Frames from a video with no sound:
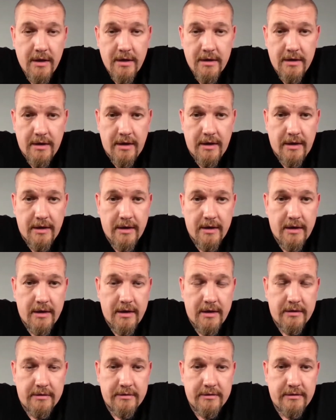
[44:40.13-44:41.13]

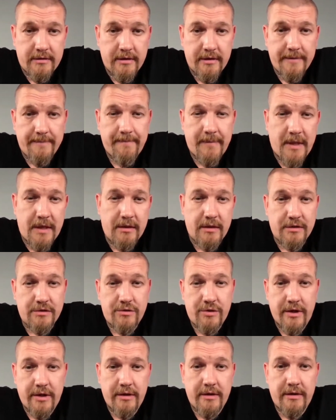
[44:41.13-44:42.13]
And in
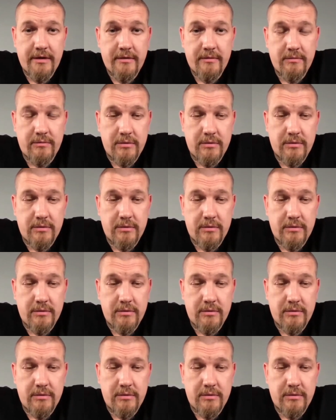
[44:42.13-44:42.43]
Australia,